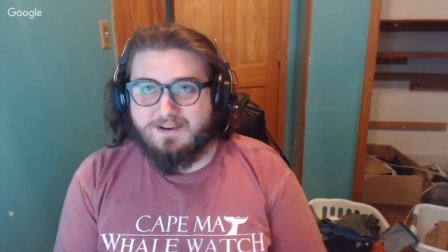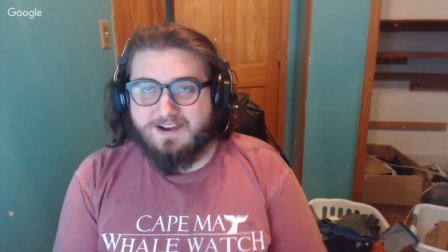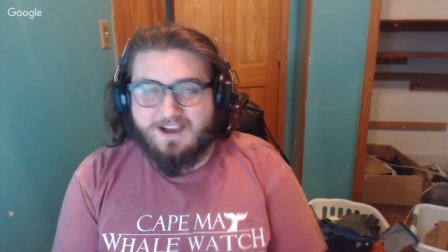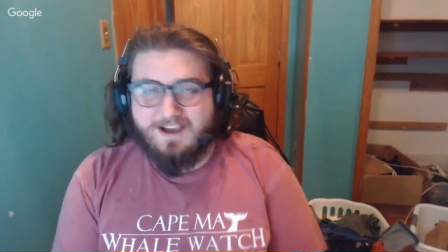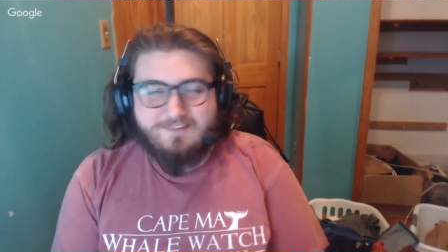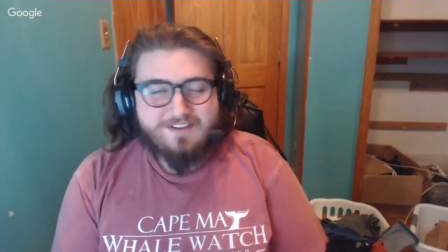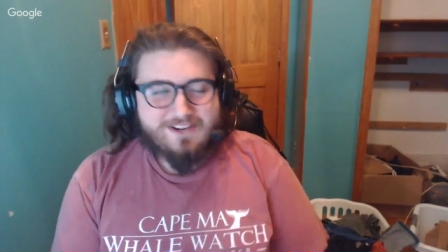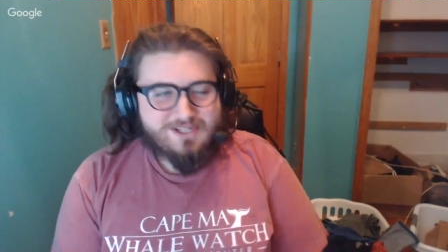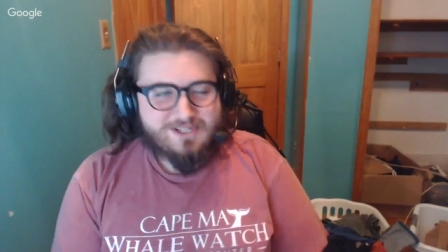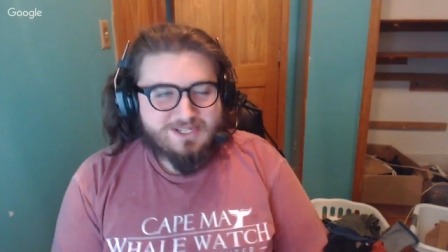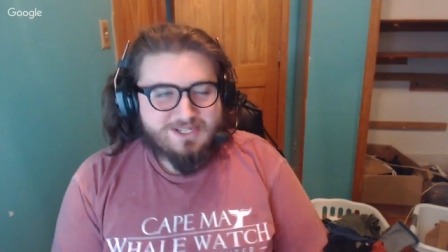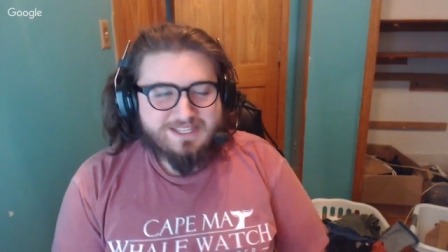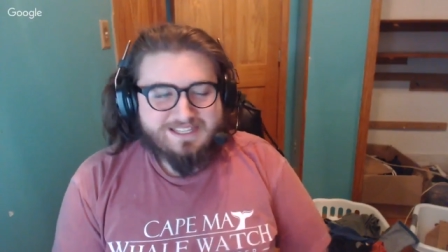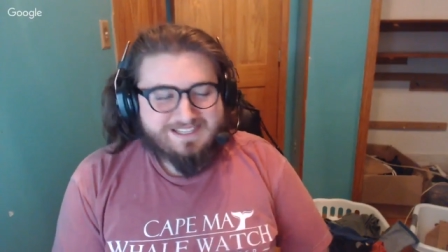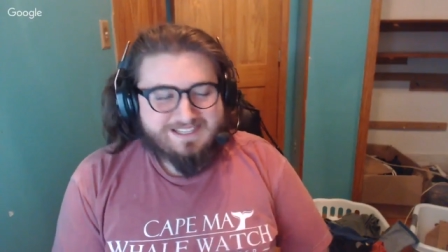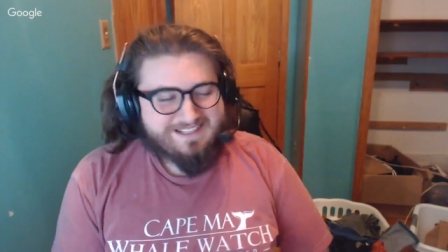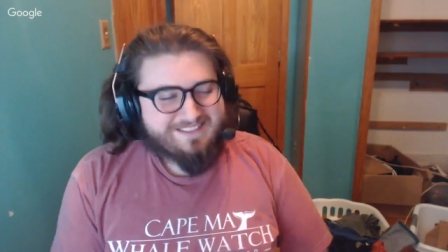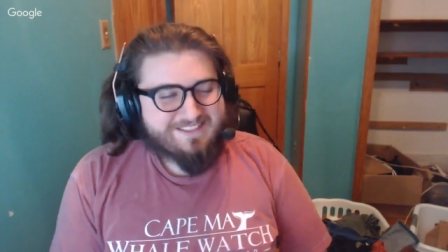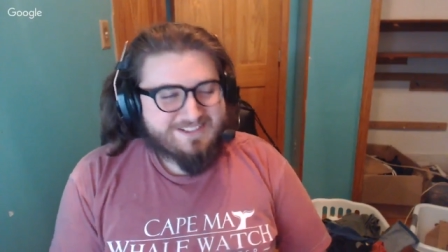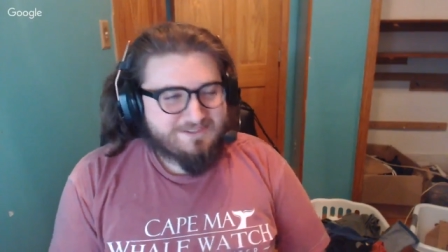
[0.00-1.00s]

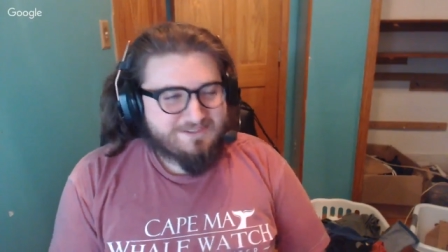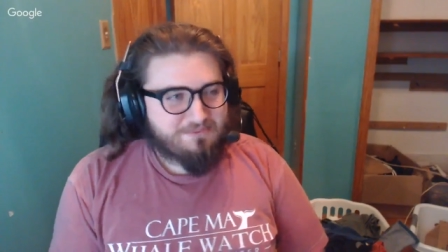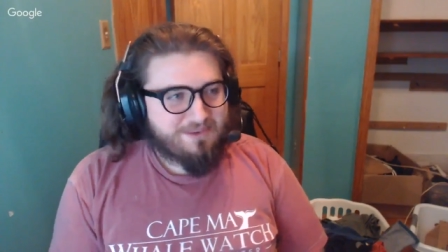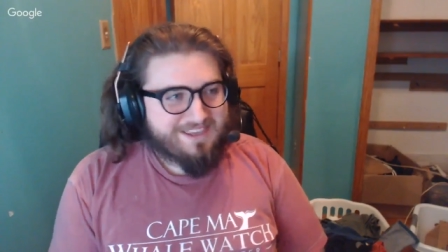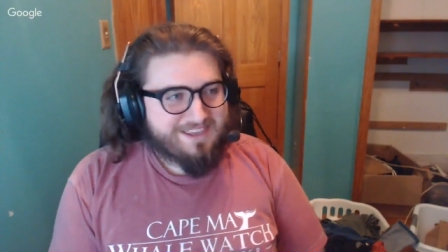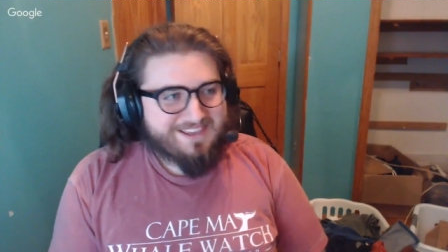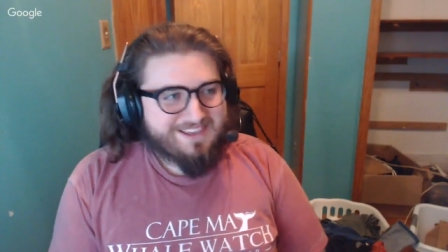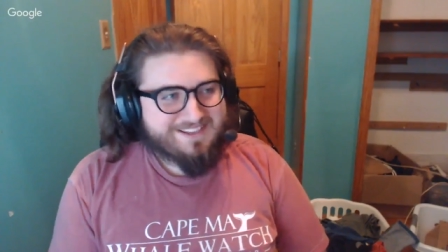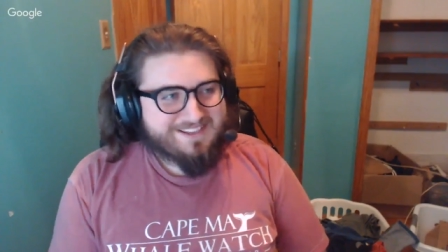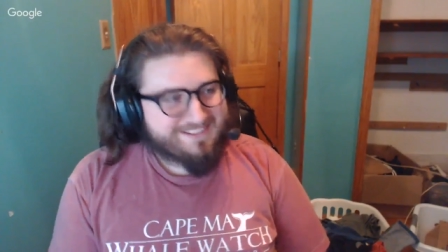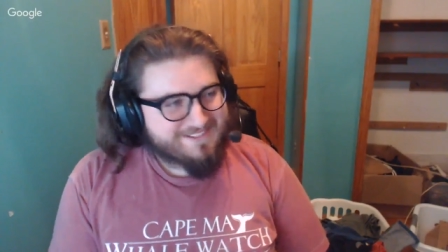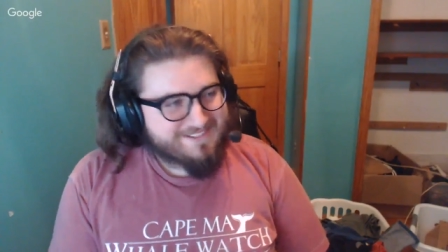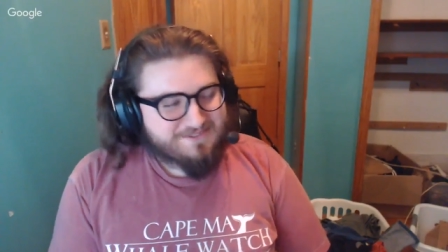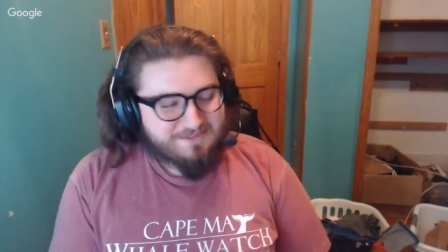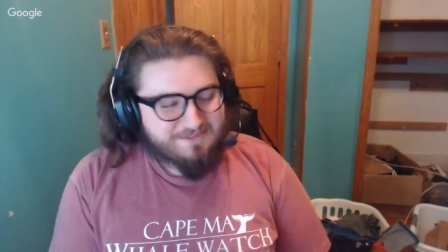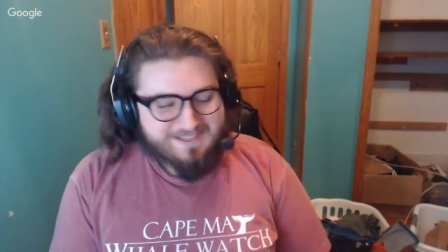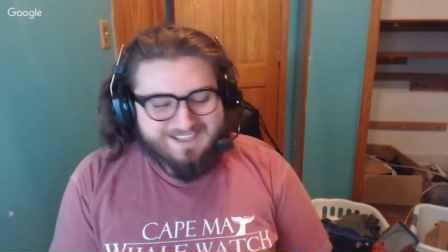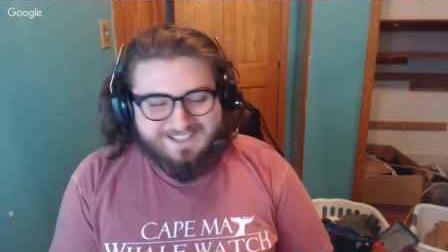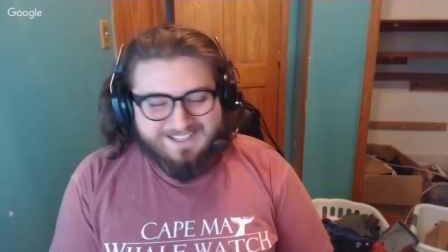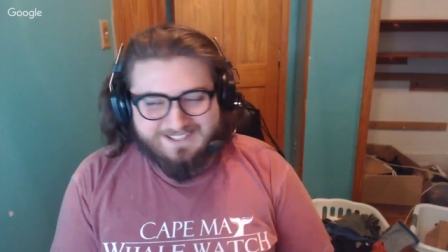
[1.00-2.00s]
eventually, this week, this
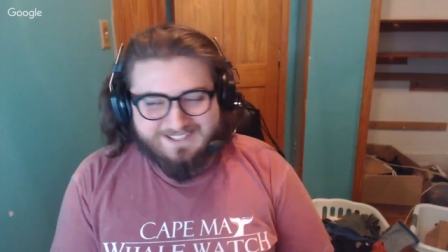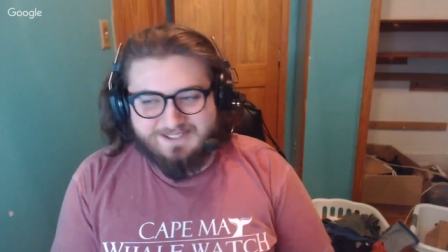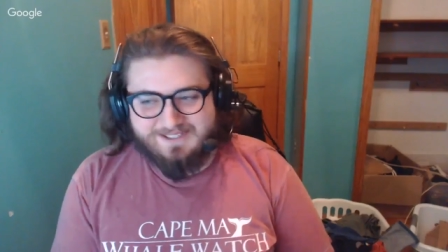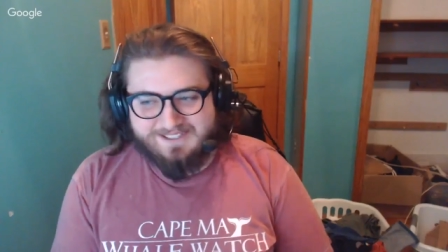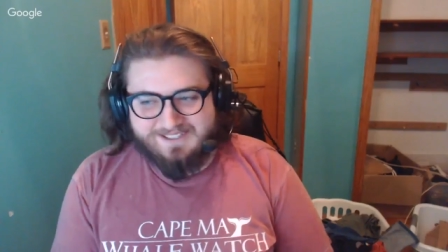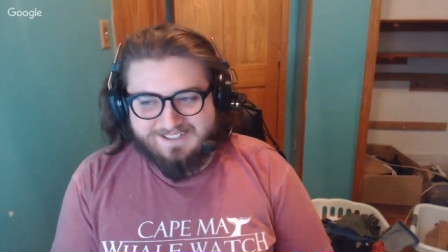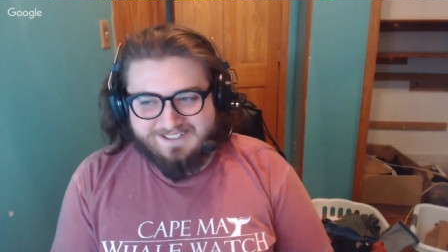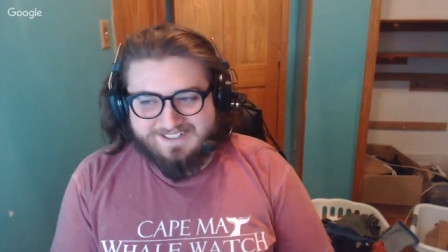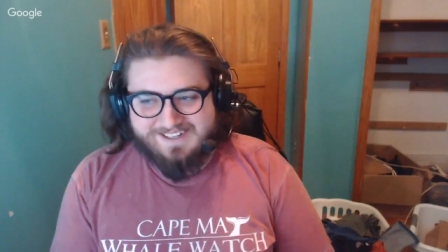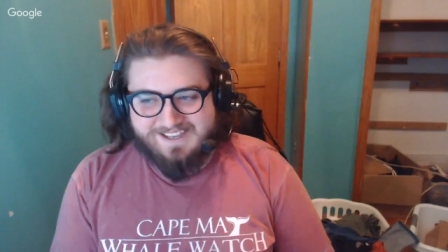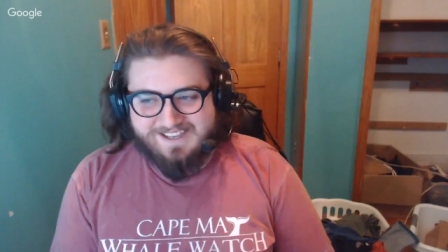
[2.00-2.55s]
week I'll do it.